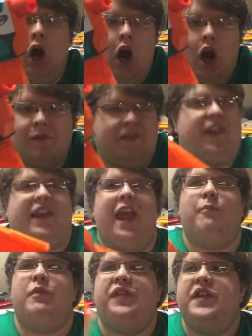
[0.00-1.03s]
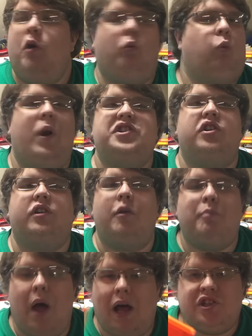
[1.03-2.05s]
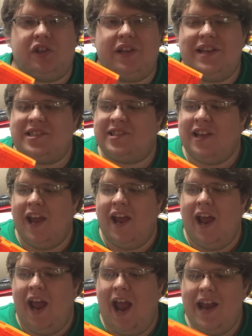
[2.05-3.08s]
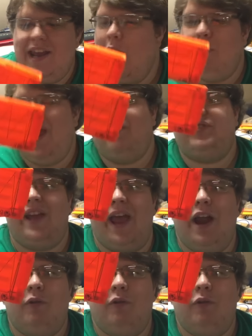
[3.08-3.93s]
curved that came with the original Modulus, and now we have 10